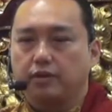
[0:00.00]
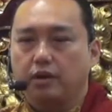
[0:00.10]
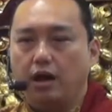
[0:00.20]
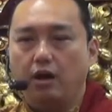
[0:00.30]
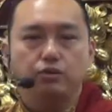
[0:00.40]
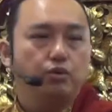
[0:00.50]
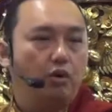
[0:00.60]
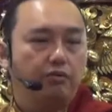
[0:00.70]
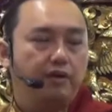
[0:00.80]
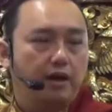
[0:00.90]
How to
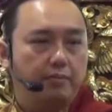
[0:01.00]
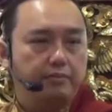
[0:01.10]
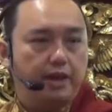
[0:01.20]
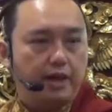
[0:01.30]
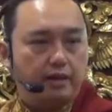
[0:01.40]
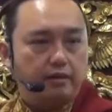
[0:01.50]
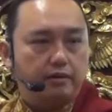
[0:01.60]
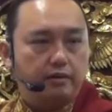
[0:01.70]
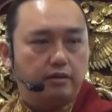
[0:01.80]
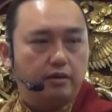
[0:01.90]
overcome that?
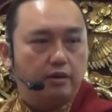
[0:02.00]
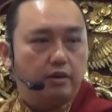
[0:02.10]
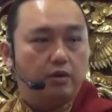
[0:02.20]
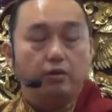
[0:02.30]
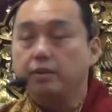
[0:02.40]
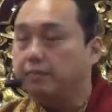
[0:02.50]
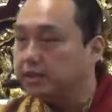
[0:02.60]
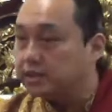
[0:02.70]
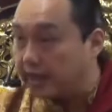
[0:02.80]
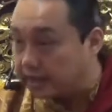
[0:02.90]
We
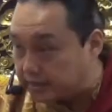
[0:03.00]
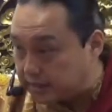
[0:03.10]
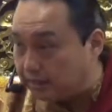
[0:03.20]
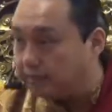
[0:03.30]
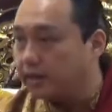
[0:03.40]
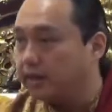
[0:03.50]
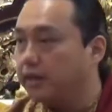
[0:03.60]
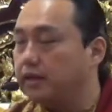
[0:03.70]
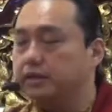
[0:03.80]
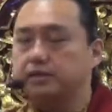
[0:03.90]
must accept that
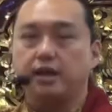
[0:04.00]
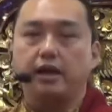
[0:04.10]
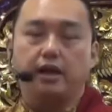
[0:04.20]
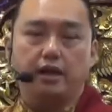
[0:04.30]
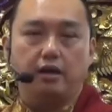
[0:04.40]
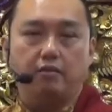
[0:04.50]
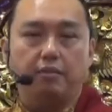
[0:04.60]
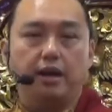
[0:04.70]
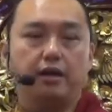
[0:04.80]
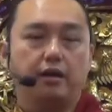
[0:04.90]
it is there,
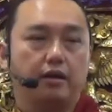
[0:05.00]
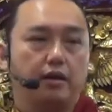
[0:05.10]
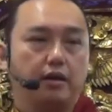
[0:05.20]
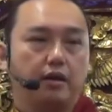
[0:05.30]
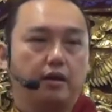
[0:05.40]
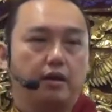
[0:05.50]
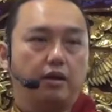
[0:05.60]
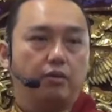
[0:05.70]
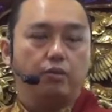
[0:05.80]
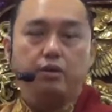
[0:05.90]
but
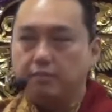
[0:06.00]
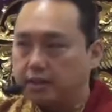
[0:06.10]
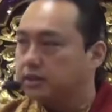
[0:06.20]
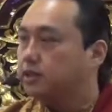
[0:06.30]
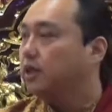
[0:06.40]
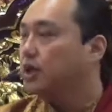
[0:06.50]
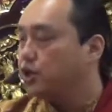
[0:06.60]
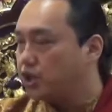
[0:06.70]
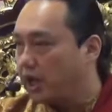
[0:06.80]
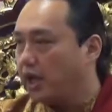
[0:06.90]
we must
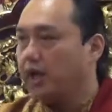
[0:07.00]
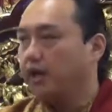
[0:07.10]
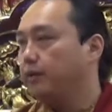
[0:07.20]
share.